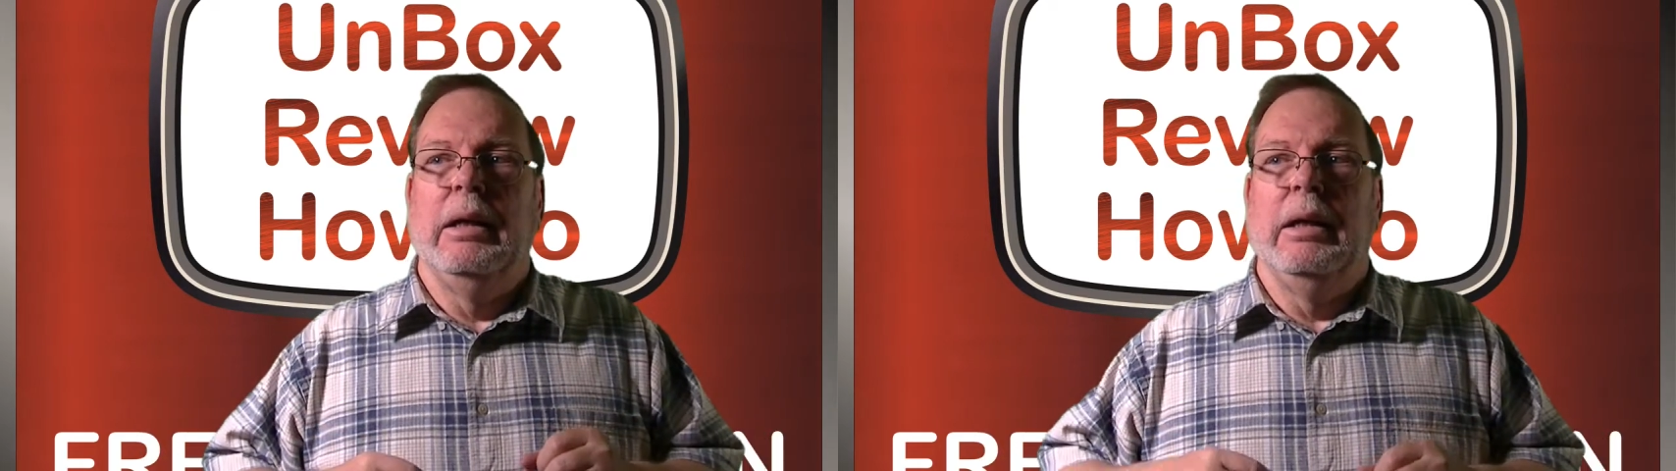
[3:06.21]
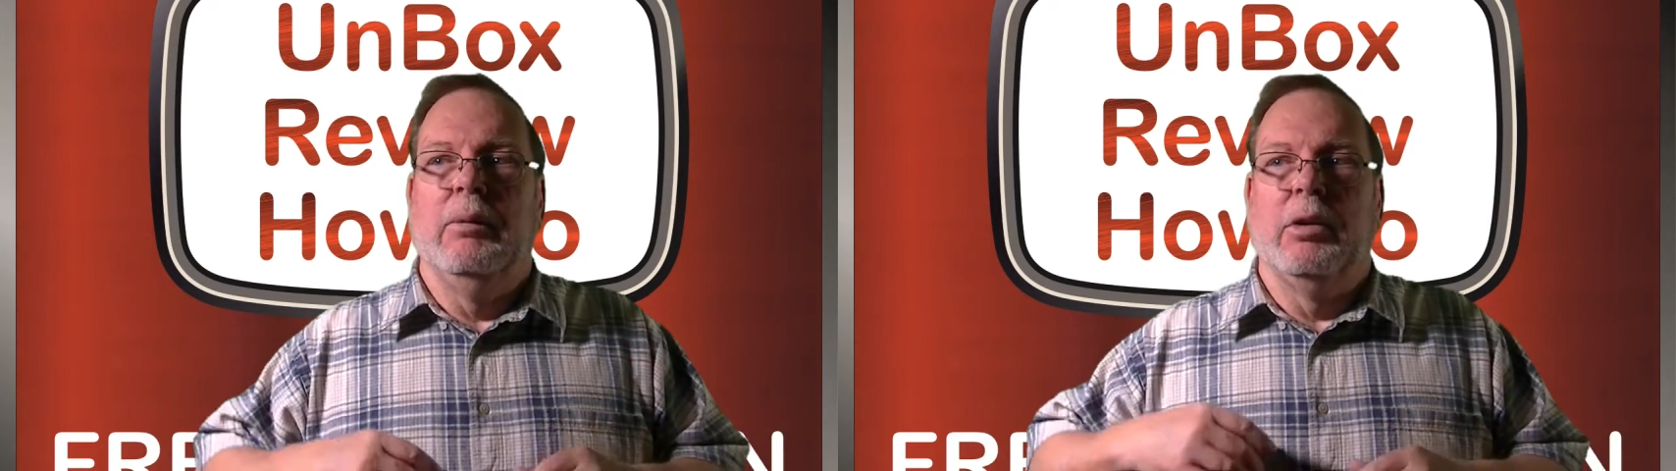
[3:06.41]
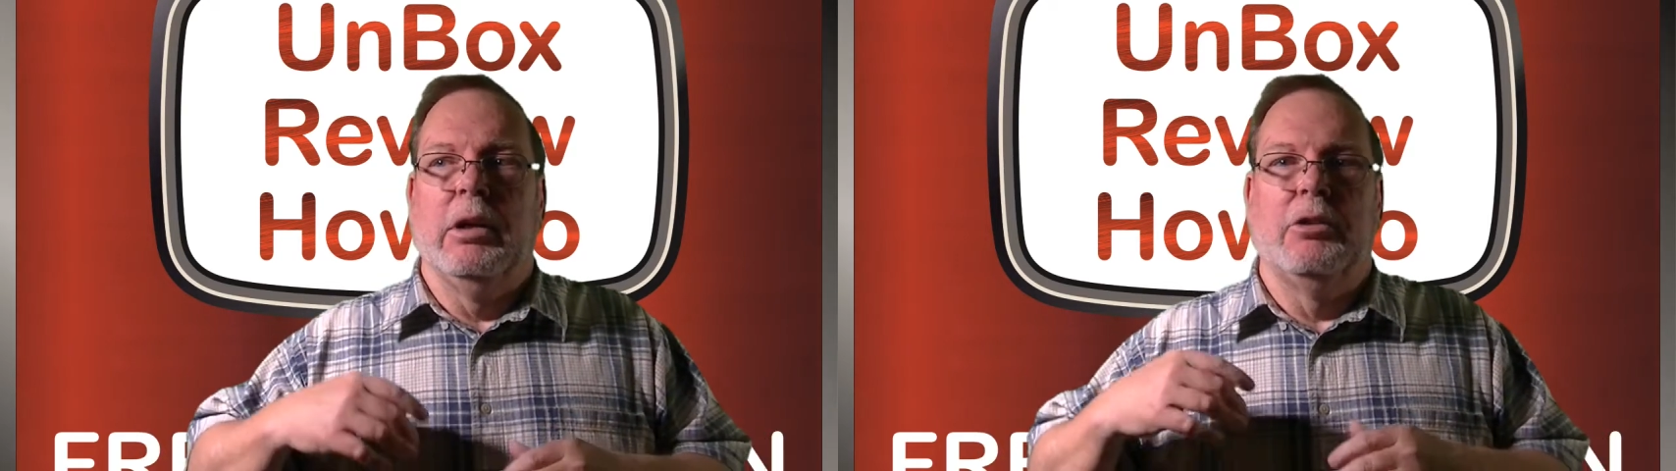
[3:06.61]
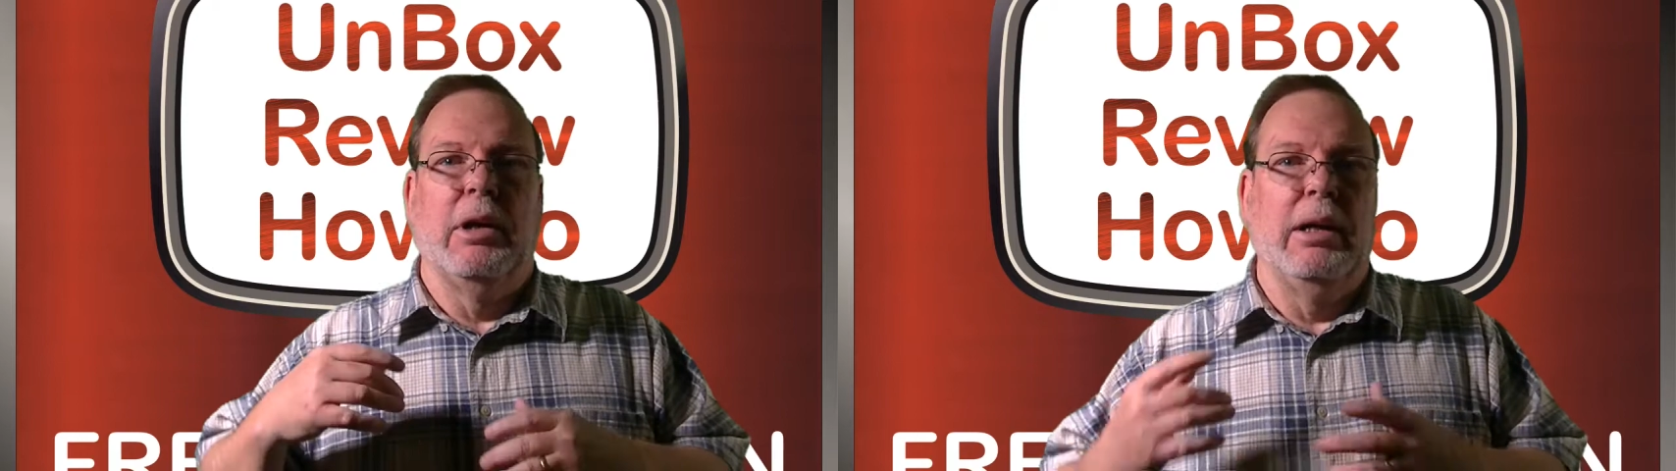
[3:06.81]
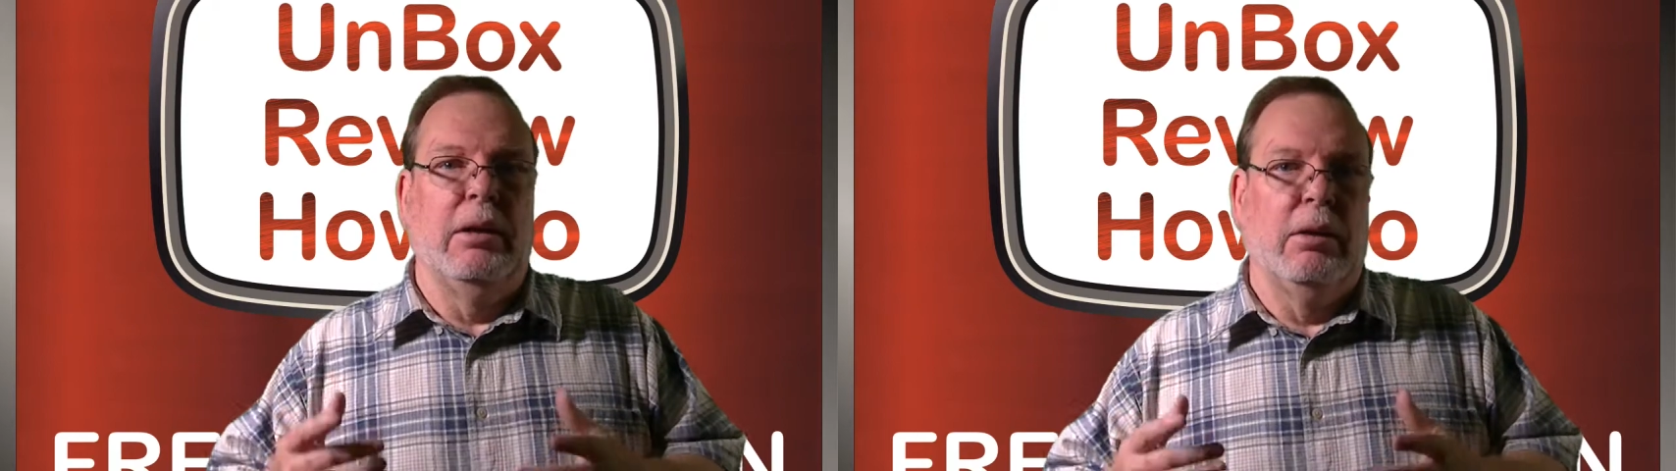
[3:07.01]
and we're going to
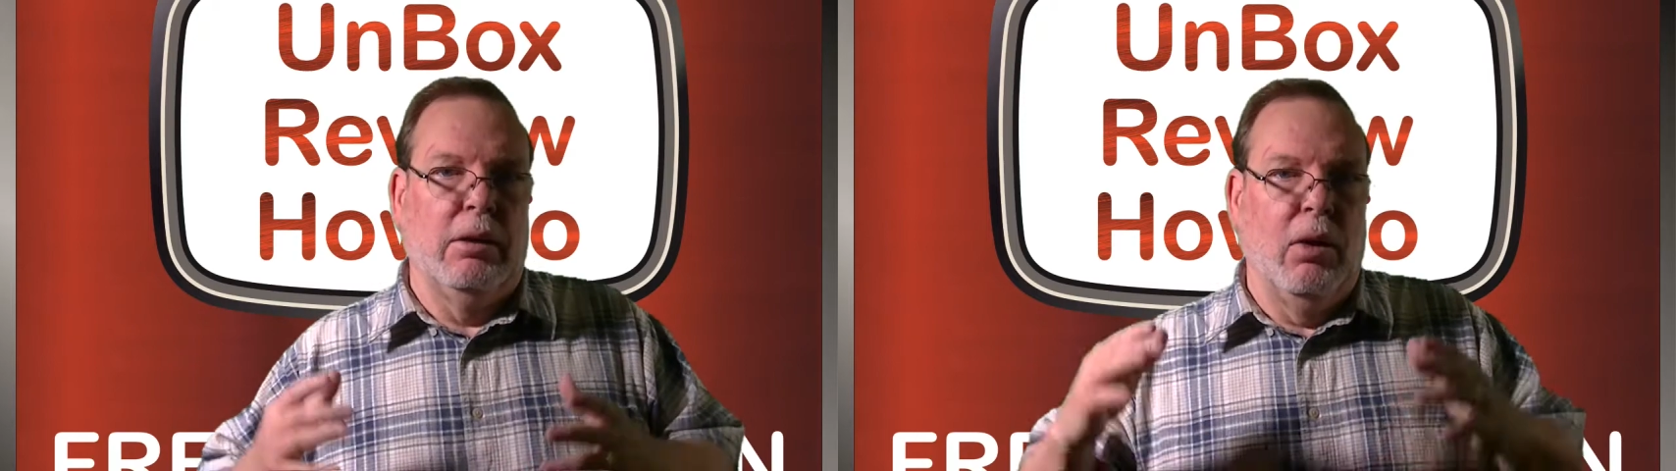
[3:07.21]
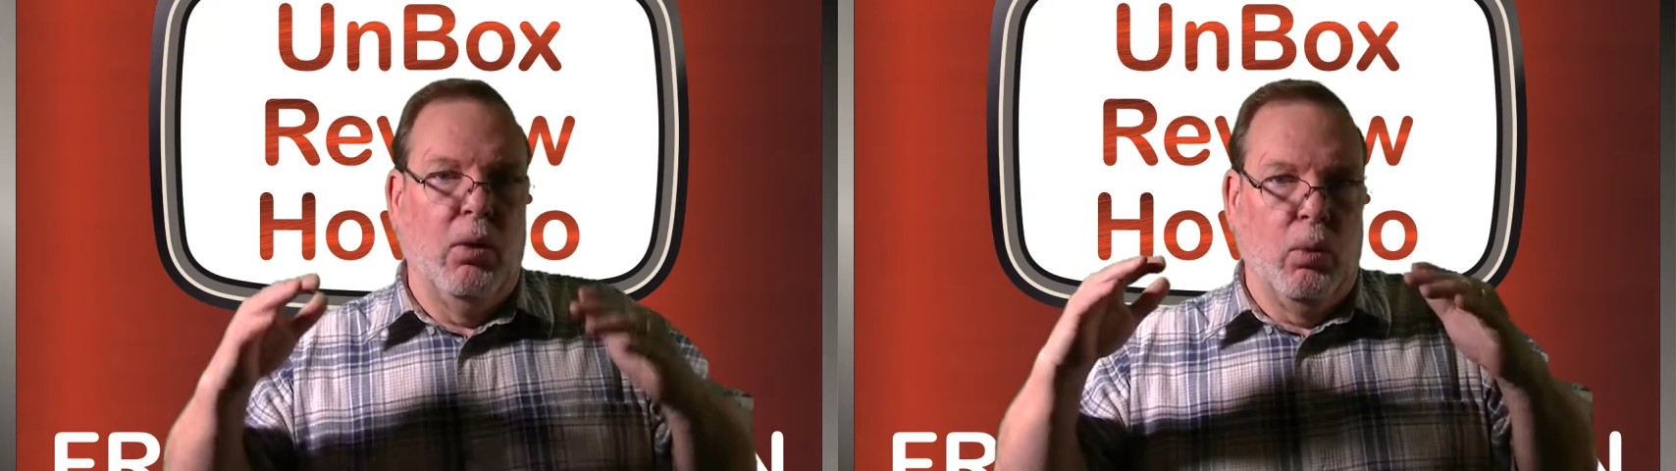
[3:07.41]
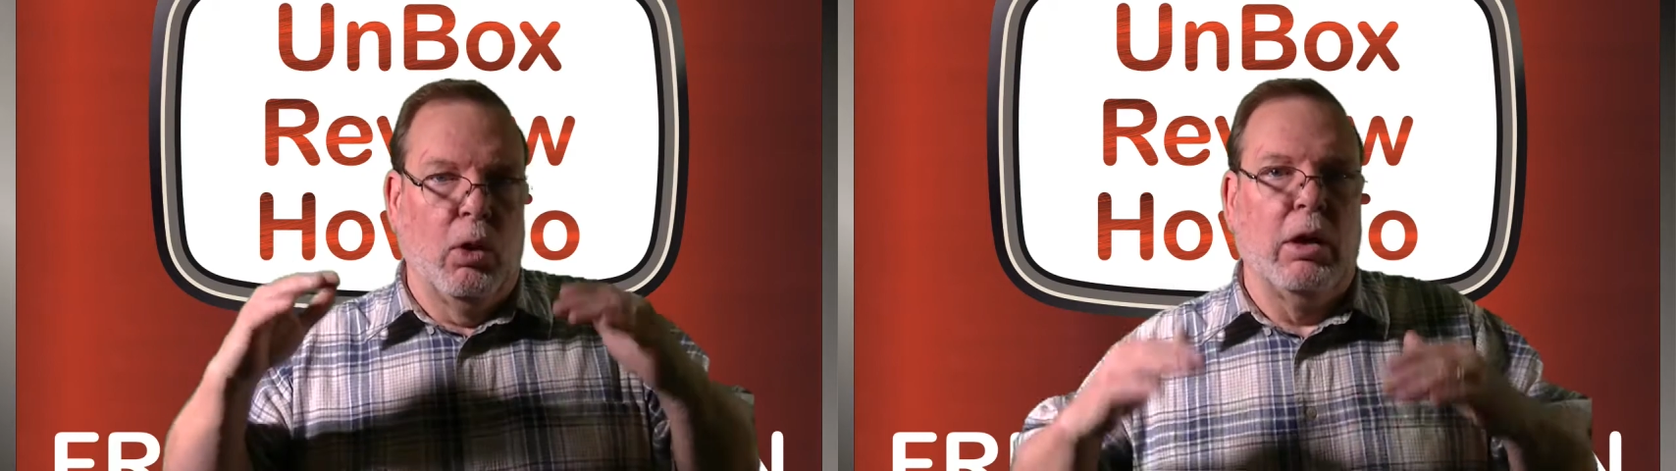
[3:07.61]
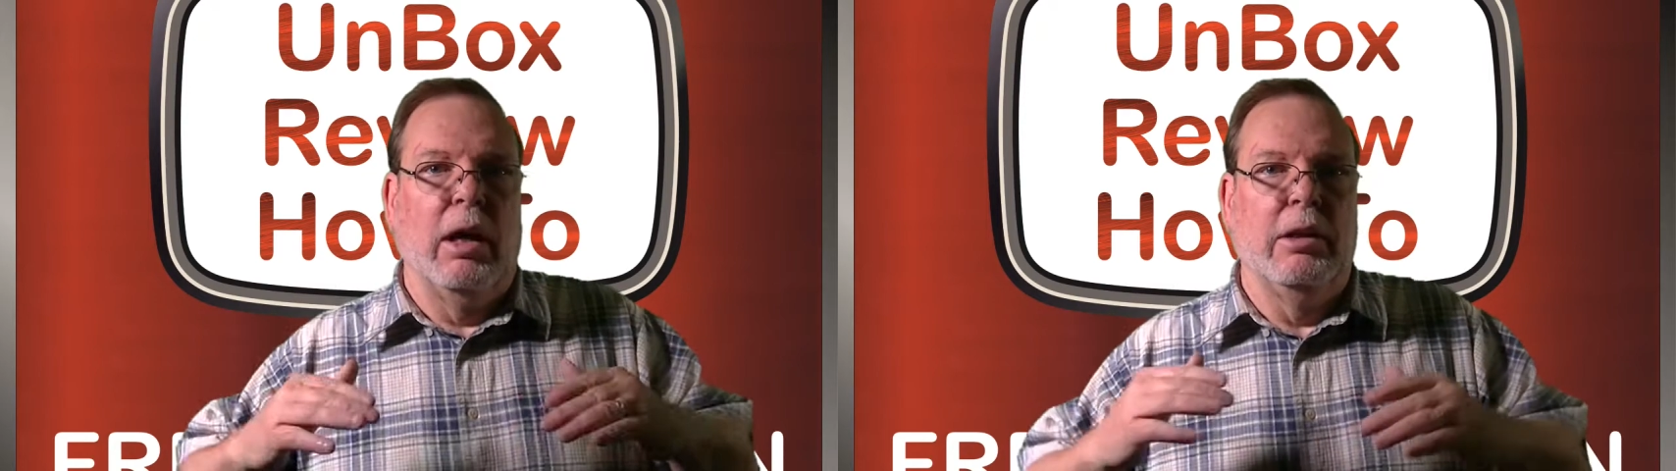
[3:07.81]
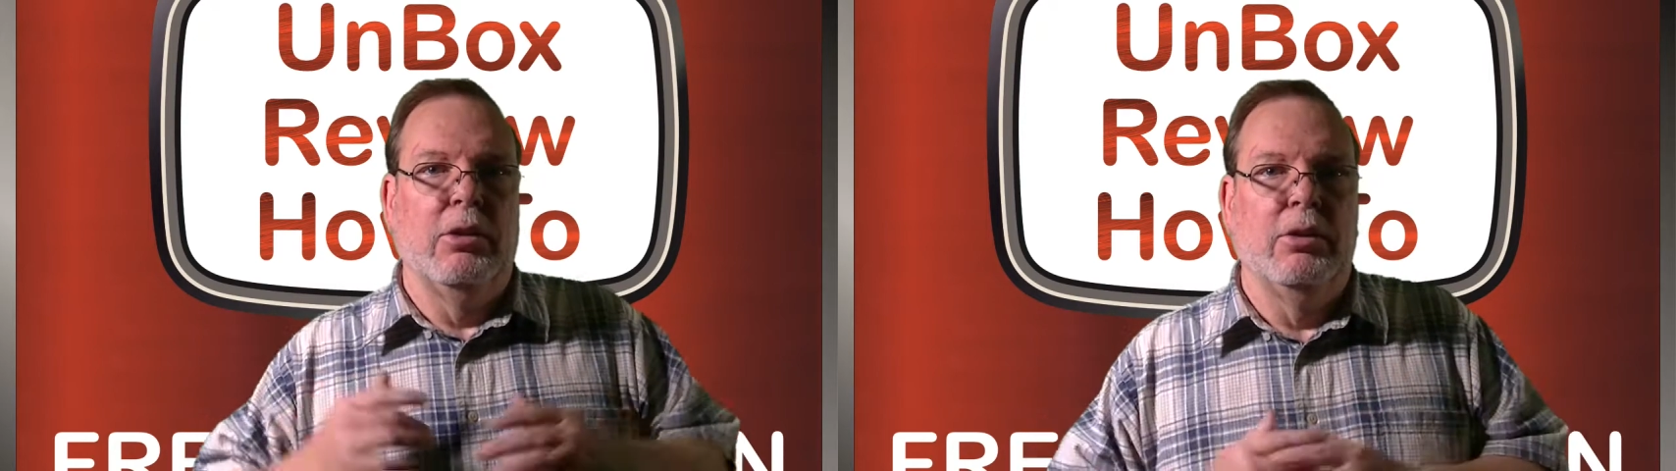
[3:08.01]
try to go work
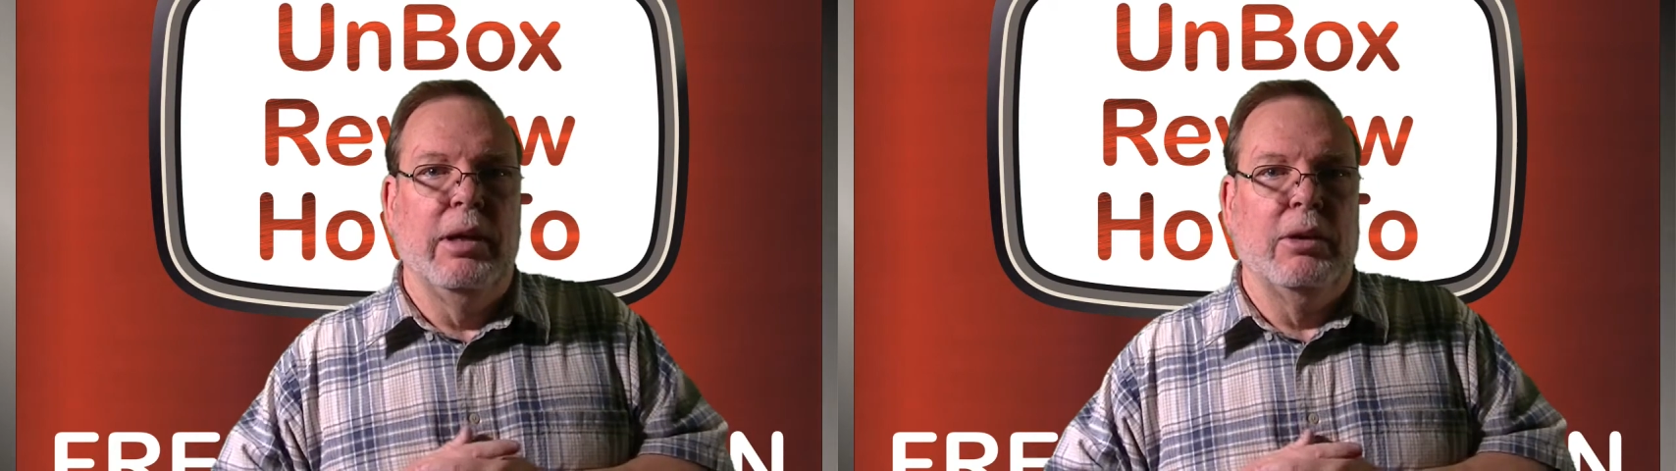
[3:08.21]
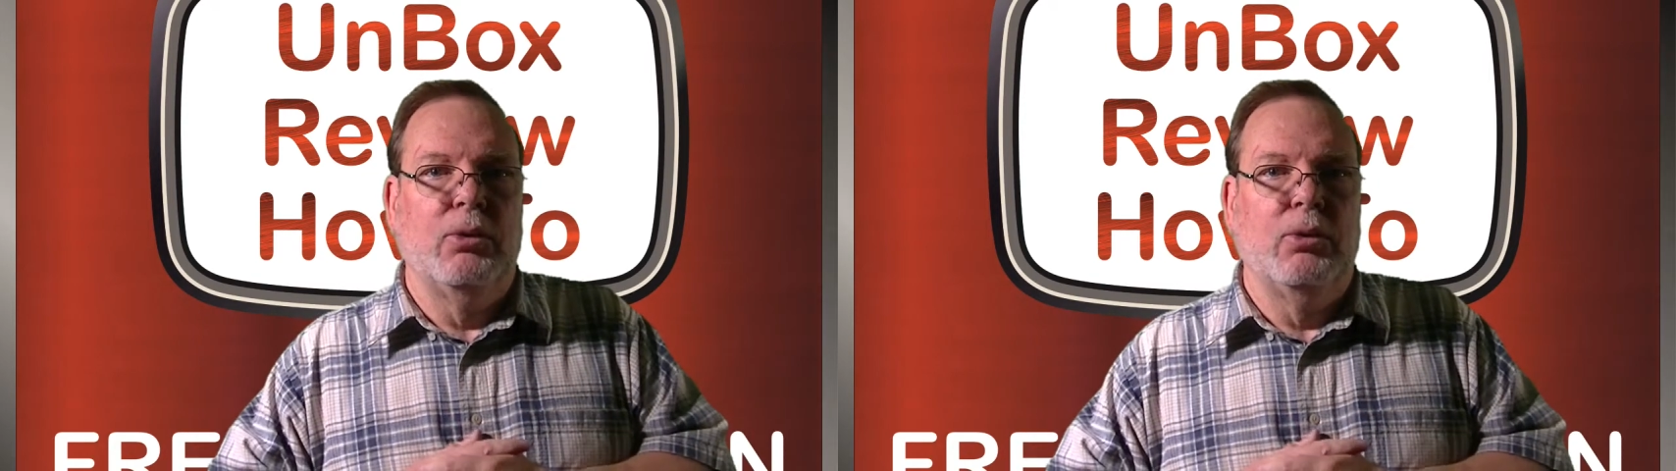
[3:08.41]
on this next